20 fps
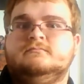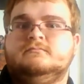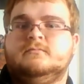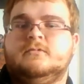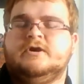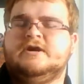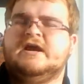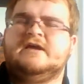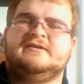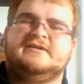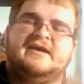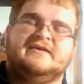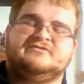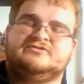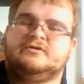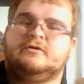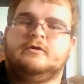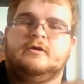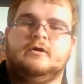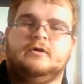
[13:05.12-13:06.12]
Or not Death
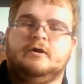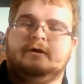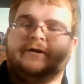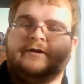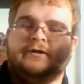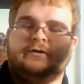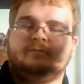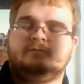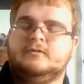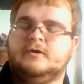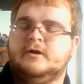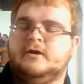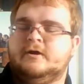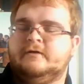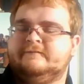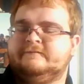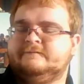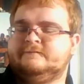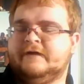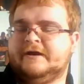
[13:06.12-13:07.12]
Star, on
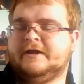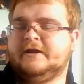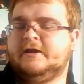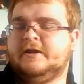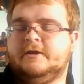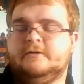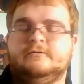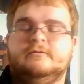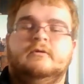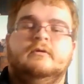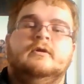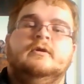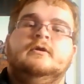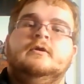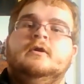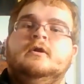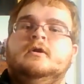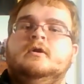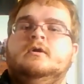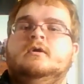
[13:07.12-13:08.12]
frickin' Endor.
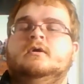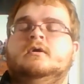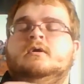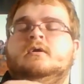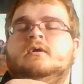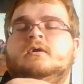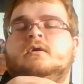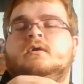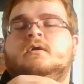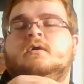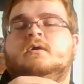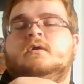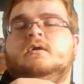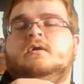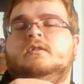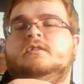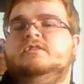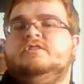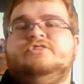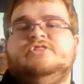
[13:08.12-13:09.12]

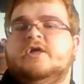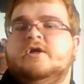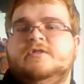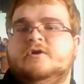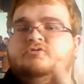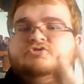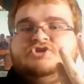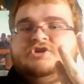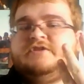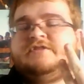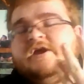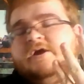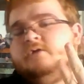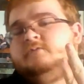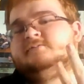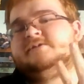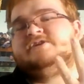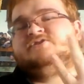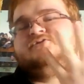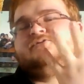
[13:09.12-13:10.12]
Those are the
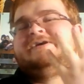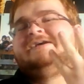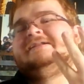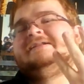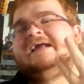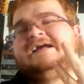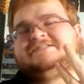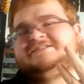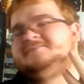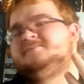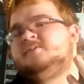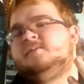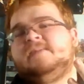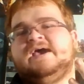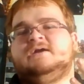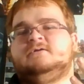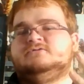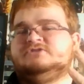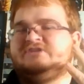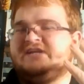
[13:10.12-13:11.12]
only 3 lightsaber
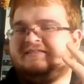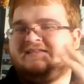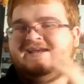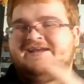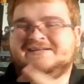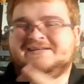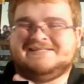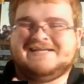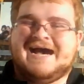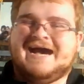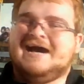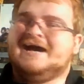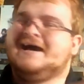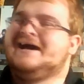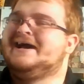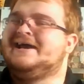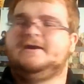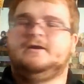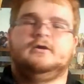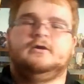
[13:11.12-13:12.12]
battles in the
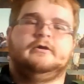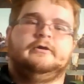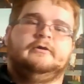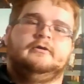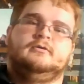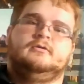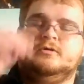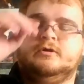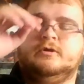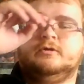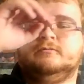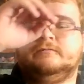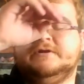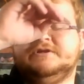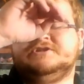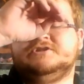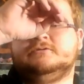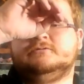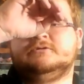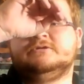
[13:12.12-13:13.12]
entire
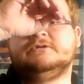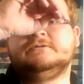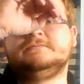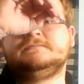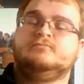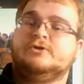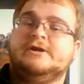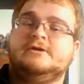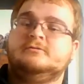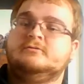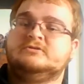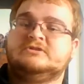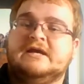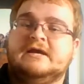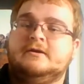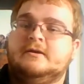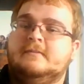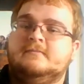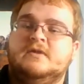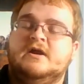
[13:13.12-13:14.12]
originals. Prequels,
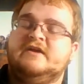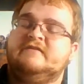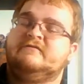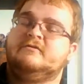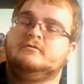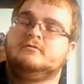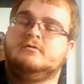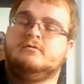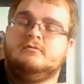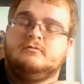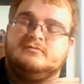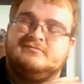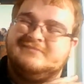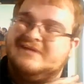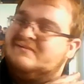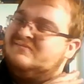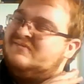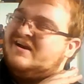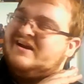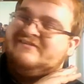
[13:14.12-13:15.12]
I'm not even
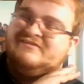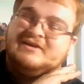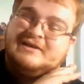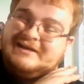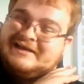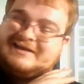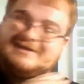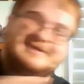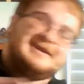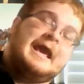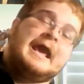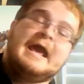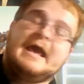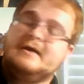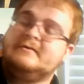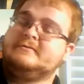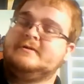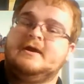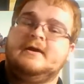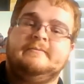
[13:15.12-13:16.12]
gonna
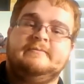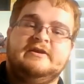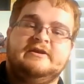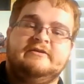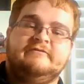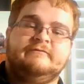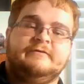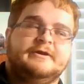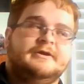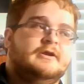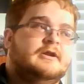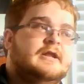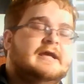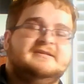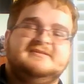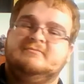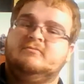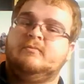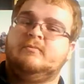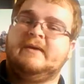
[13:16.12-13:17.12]
count how many freaking
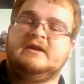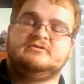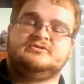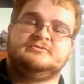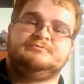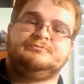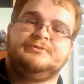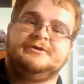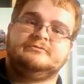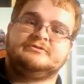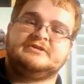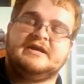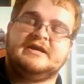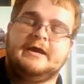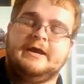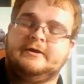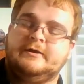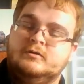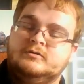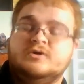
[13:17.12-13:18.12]
lightsaber battles the prequels
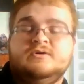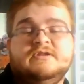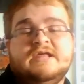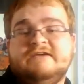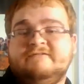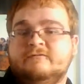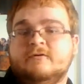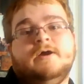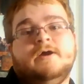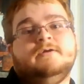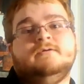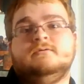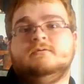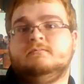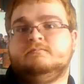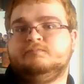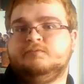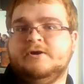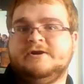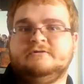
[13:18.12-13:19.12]
had. So on that front,
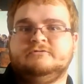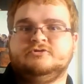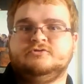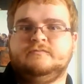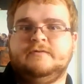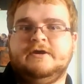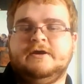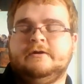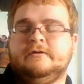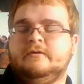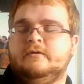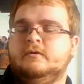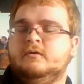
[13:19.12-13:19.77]
prequels win.